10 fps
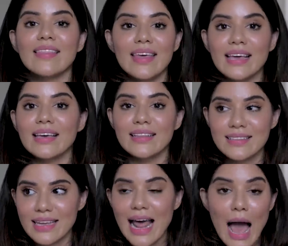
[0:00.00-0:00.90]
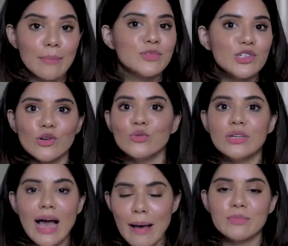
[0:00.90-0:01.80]
I think it's an
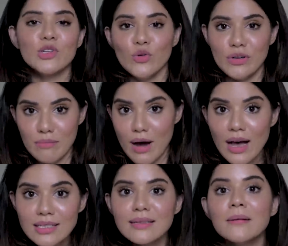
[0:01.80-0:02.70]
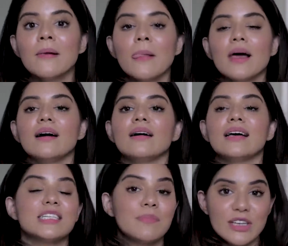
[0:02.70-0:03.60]
absolute must.
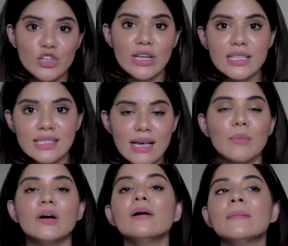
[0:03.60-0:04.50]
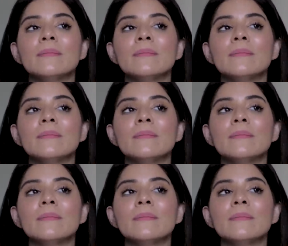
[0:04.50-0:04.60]
Especially in summer.